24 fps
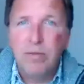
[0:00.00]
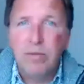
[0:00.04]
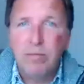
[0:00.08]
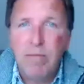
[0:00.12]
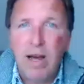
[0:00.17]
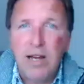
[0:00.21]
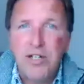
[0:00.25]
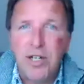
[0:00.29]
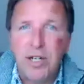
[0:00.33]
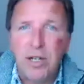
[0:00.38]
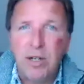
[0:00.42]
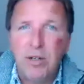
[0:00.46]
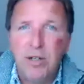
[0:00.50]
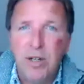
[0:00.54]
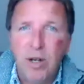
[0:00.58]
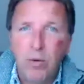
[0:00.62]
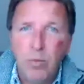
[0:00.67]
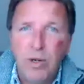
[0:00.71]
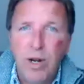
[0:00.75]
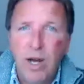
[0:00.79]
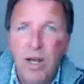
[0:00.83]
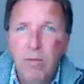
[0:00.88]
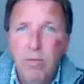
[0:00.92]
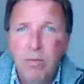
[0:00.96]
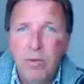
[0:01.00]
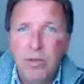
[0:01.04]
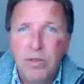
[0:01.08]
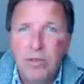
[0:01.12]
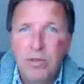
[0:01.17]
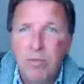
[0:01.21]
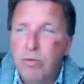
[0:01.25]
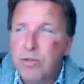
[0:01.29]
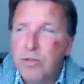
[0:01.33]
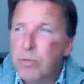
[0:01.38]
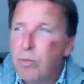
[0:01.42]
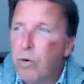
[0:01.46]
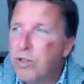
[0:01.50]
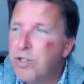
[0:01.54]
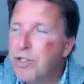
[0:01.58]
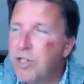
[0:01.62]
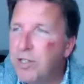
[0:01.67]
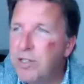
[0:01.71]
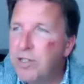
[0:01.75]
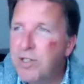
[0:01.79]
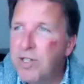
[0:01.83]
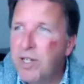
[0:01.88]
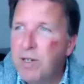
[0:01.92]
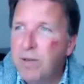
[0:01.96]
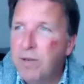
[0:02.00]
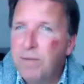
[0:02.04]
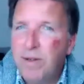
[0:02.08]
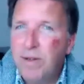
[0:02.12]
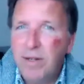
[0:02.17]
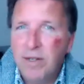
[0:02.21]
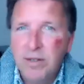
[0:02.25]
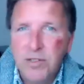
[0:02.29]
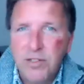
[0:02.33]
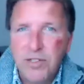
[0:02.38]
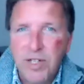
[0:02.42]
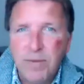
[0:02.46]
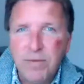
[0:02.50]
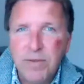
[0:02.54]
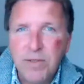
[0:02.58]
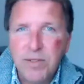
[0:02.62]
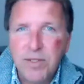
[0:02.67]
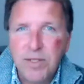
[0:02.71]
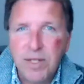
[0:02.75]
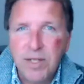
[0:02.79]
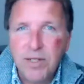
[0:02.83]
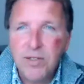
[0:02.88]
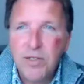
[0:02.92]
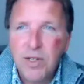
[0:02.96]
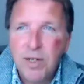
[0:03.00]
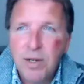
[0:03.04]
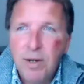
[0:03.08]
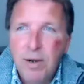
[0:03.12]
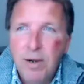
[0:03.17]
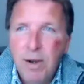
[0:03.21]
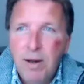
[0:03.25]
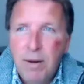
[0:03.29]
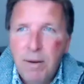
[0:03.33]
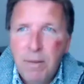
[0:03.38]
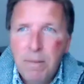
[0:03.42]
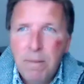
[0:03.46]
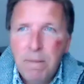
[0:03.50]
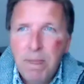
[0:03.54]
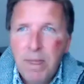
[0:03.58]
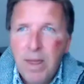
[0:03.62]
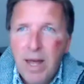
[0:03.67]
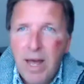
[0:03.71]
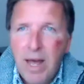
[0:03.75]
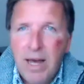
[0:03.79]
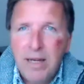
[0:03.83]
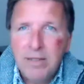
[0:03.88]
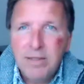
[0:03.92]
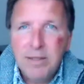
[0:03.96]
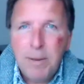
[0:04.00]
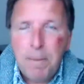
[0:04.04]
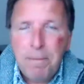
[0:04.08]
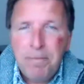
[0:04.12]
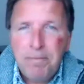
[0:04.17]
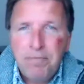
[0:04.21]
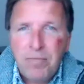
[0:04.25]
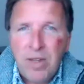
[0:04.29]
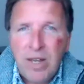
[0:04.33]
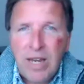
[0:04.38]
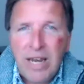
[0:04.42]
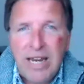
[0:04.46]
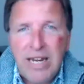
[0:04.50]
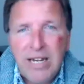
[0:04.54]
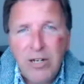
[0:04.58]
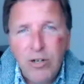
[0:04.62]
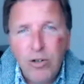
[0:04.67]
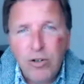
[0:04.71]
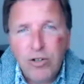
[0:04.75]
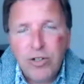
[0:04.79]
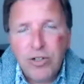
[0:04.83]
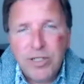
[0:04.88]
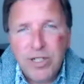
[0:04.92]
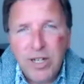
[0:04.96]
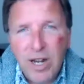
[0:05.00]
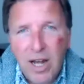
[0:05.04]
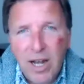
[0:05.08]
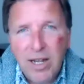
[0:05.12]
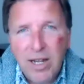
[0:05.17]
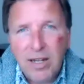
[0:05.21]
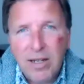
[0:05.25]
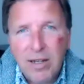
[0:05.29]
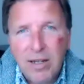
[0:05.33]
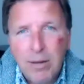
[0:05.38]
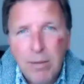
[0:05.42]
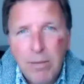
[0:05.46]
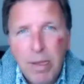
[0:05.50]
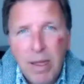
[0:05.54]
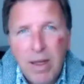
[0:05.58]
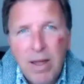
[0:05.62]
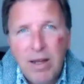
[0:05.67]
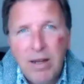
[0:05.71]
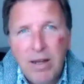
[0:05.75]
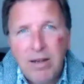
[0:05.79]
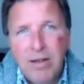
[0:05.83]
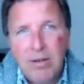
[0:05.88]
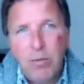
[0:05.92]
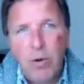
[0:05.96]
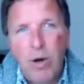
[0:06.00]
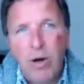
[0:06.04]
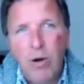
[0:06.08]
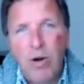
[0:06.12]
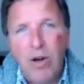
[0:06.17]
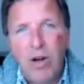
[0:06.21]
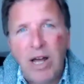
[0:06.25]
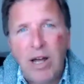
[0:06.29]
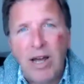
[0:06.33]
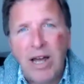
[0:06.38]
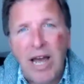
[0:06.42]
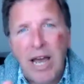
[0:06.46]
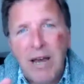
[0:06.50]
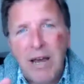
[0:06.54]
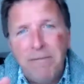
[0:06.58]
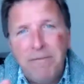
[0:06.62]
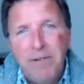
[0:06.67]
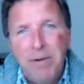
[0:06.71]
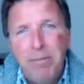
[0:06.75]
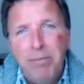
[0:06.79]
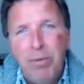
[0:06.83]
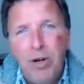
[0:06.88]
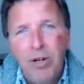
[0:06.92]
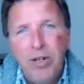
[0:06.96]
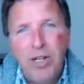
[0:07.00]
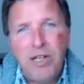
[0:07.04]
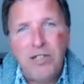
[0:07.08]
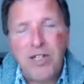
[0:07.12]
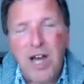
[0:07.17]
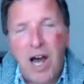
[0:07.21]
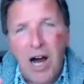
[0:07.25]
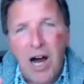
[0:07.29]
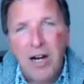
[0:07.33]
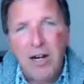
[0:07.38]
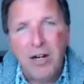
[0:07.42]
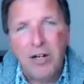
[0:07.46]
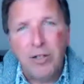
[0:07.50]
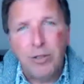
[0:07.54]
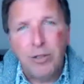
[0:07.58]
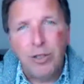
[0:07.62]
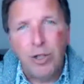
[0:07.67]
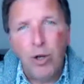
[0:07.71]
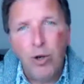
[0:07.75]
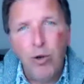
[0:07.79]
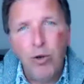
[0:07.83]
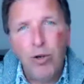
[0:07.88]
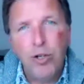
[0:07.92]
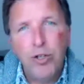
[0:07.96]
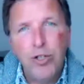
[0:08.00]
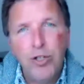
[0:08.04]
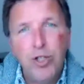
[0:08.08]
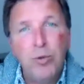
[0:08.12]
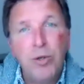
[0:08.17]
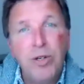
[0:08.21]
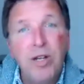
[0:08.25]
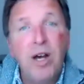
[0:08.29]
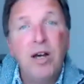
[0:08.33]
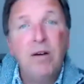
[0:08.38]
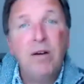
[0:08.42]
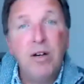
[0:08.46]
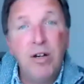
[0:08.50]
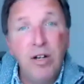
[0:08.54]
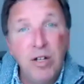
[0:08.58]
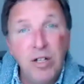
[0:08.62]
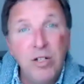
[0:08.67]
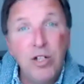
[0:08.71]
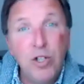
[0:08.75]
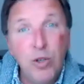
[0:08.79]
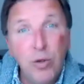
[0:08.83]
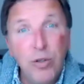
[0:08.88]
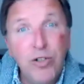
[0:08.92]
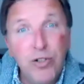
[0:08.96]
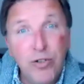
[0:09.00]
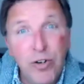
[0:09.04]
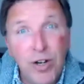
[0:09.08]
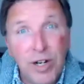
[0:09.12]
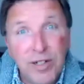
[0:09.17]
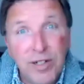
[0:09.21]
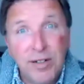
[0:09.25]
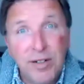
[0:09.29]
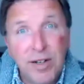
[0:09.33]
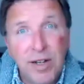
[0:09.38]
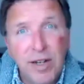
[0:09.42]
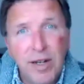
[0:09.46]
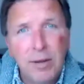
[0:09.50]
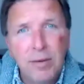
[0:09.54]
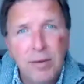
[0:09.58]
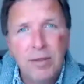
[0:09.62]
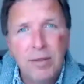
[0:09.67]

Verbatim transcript: magic, you know, when I was, was watching TV in the 70s. And he looked like everybody's uncle who could do a, do a trick, didn't he?